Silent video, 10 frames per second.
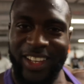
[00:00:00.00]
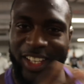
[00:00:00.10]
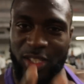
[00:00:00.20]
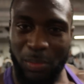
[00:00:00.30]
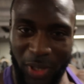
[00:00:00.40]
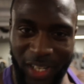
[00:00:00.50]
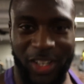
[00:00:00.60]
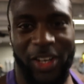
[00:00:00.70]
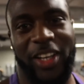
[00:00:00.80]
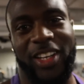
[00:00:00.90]
Gets the
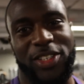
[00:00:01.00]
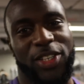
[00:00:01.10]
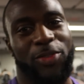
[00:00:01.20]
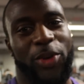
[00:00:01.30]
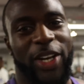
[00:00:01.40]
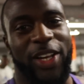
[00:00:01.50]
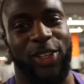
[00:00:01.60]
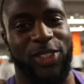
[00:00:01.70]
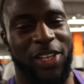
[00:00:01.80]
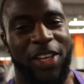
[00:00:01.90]
blood going into the rear
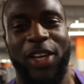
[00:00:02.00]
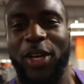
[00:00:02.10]
delts.